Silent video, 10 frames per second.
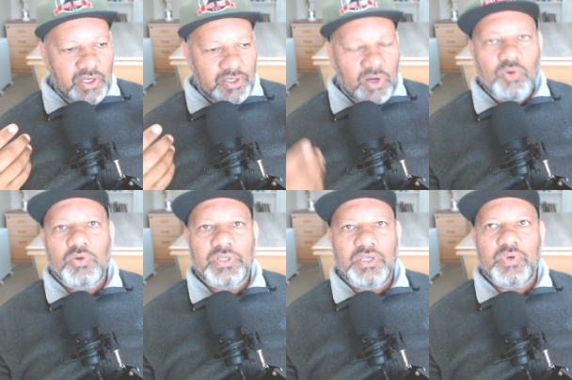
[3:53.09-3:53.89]

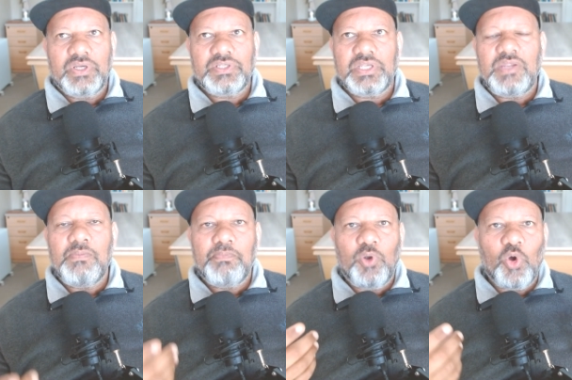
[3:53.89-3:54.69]
role. He was an
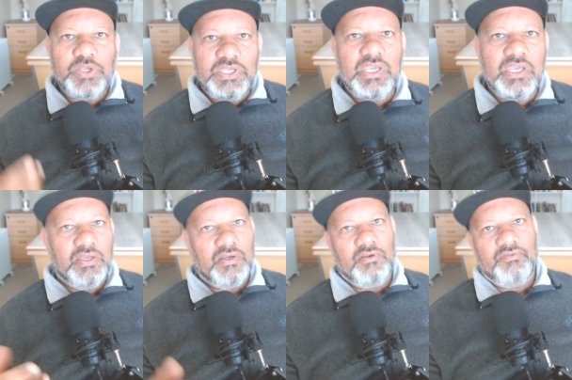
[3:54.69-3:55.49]

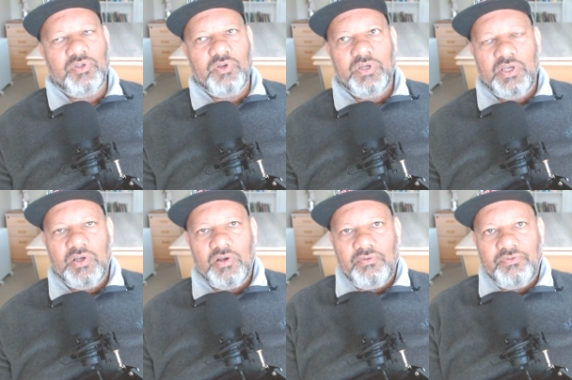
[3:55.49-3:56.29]
employee of the,
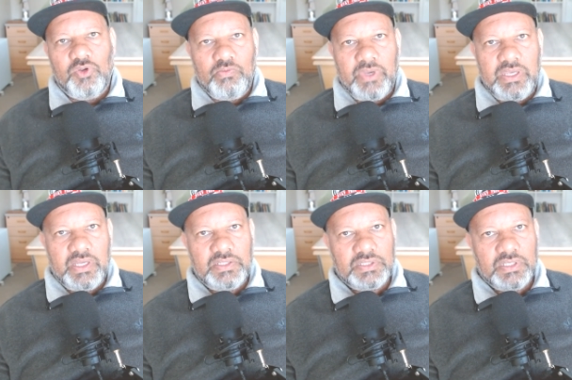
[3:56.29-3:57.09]
of the
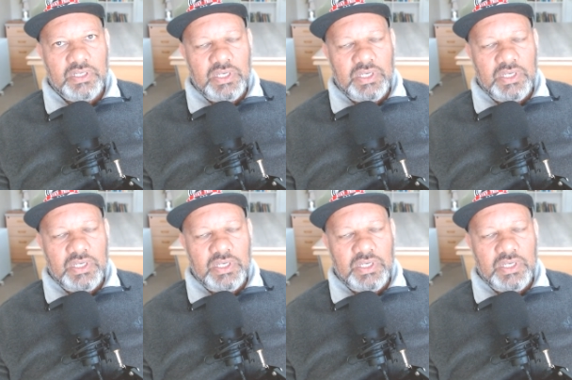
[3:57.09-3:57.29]
Umayyads.